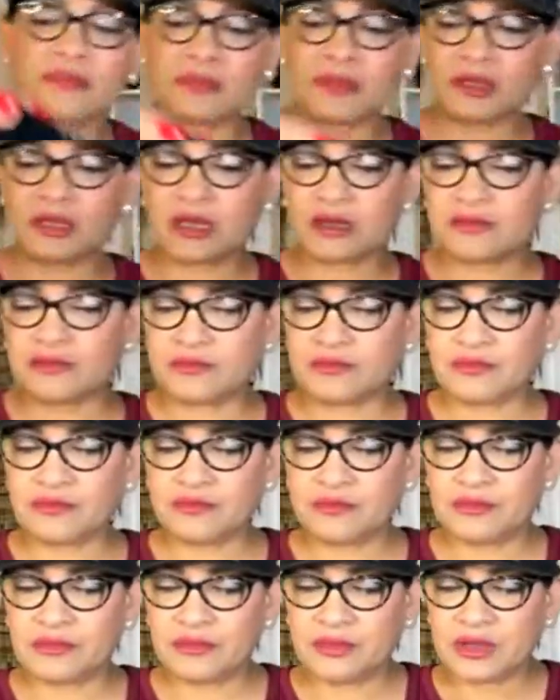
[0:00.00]
and I,
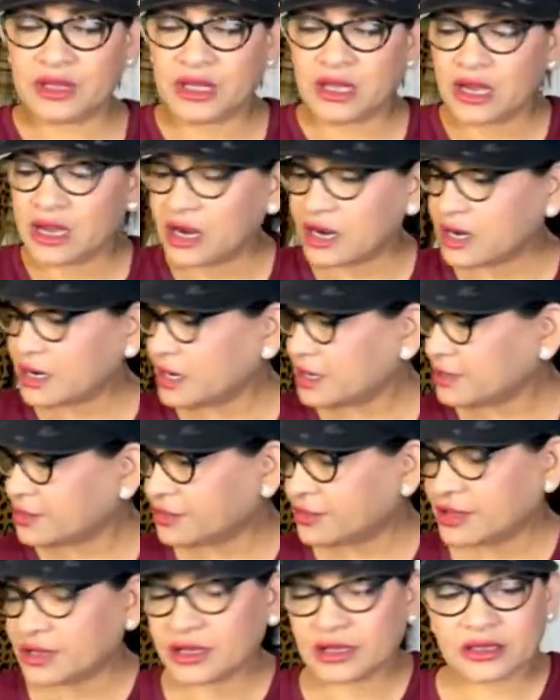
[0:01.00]
and I
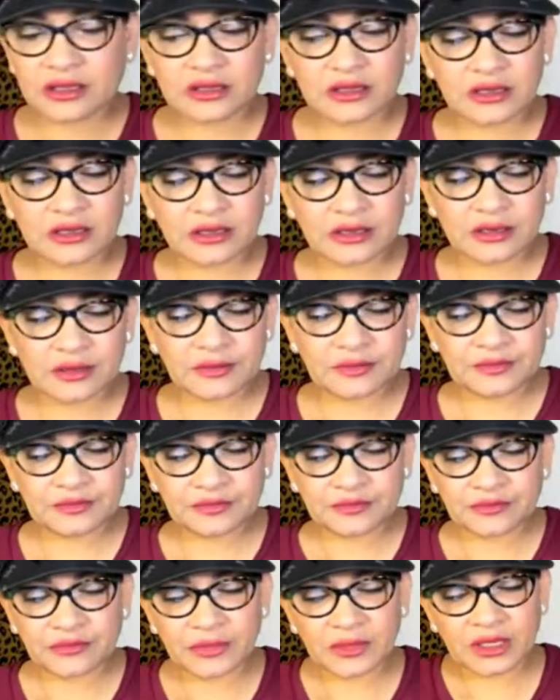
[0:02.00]
think the
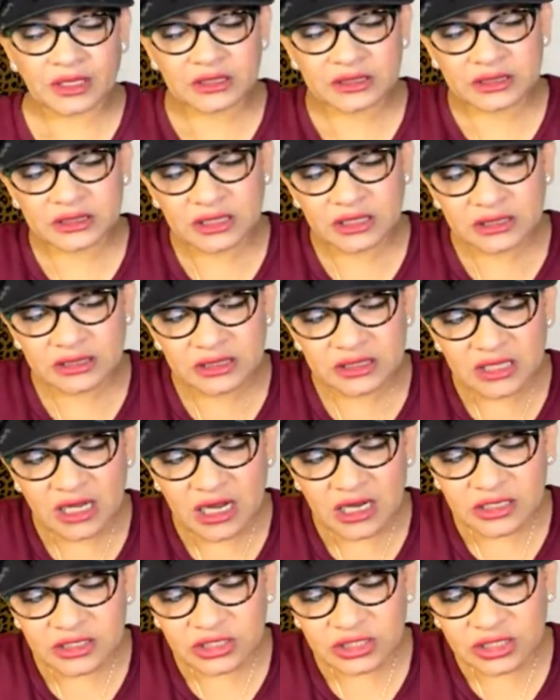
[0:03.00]
it says
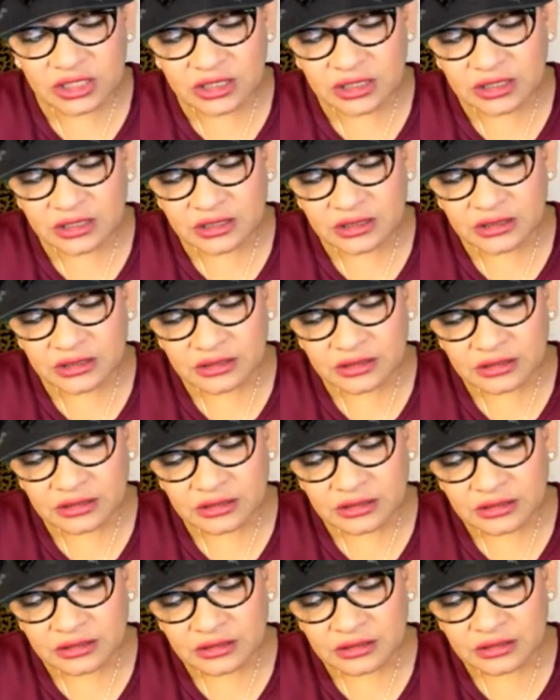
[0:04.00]
Tasha.
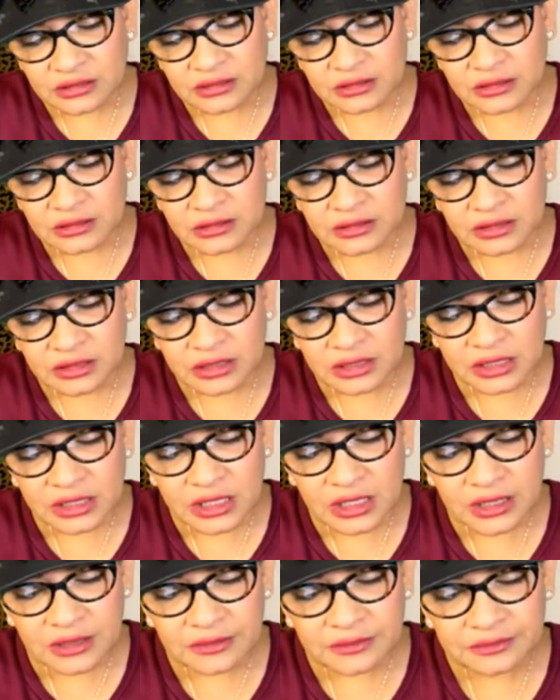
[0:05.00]

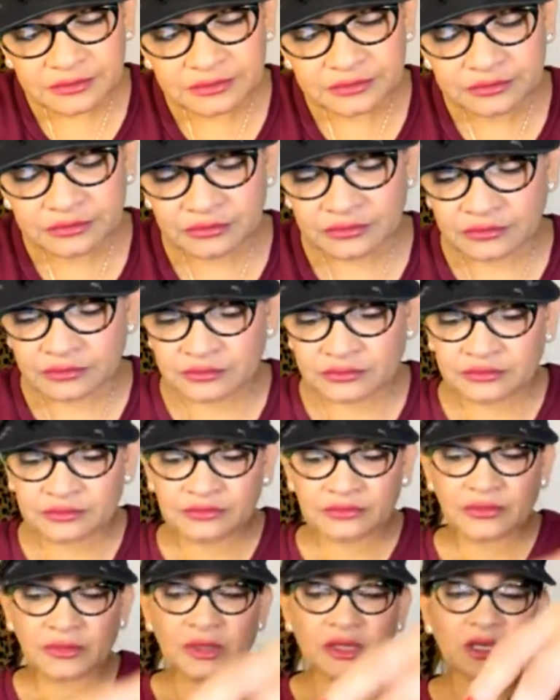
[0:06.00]
Yeah.
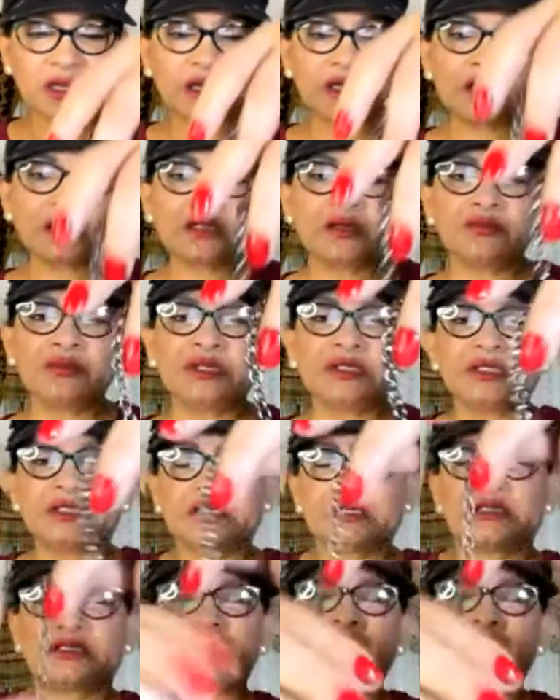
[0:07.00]
And it'll be six